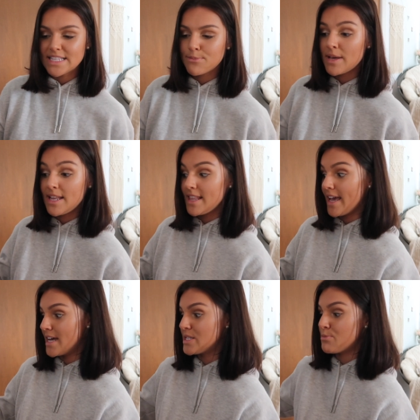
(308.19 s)
It's a pain in
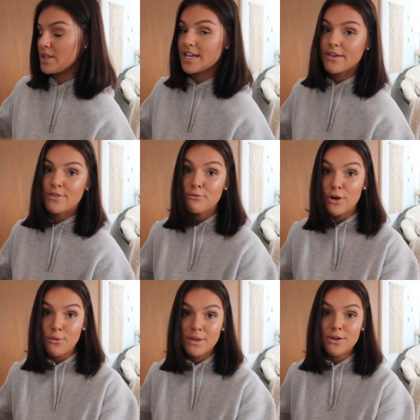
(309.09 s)
the ass, but like if you
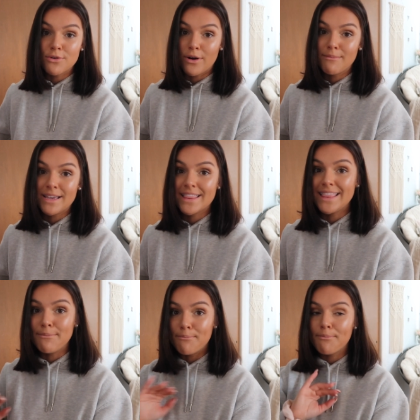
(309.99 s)
know me, you know I'm like
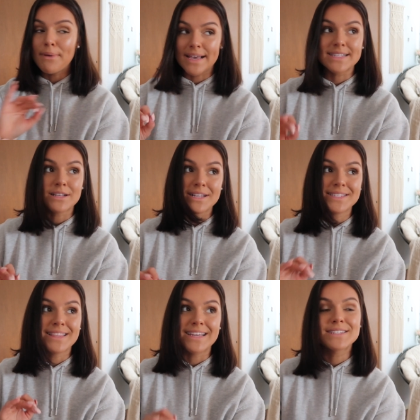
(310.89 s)
the biggest
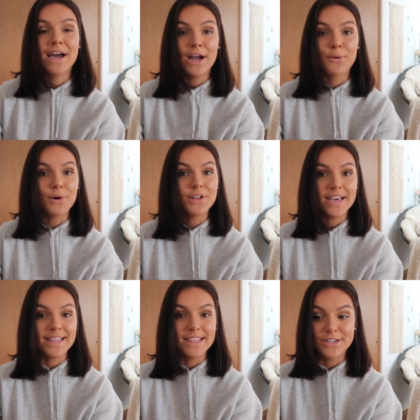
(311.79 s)
klutz in the entire world
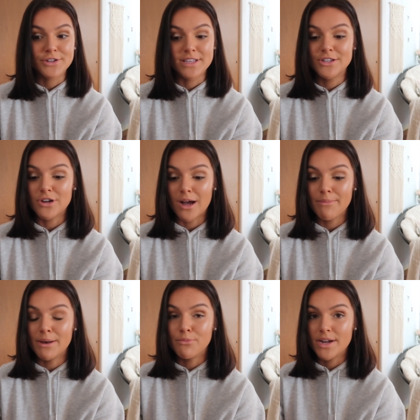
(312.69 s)
and I literally
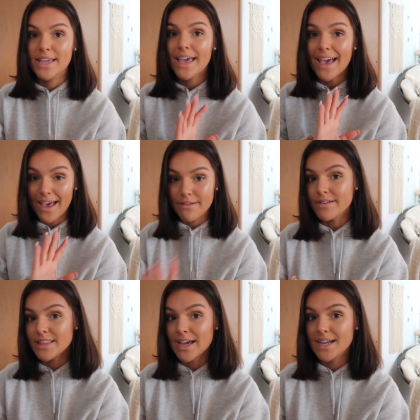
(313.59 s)
drop and break
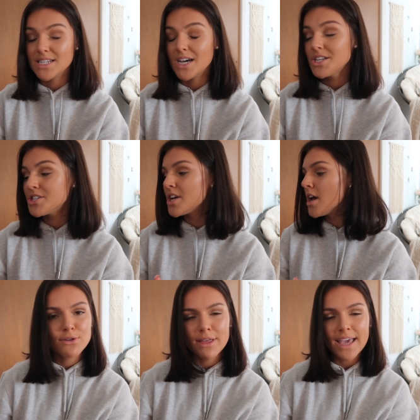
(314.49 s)
everything I touch.
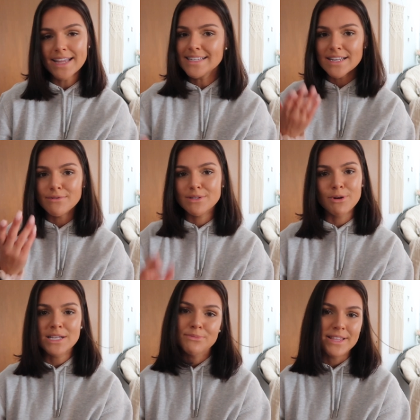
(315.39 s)
So like it didn't even
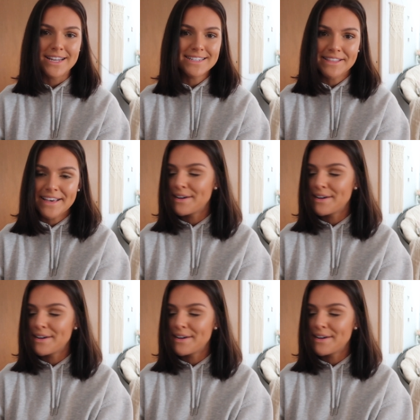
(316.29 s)
surprise me that I did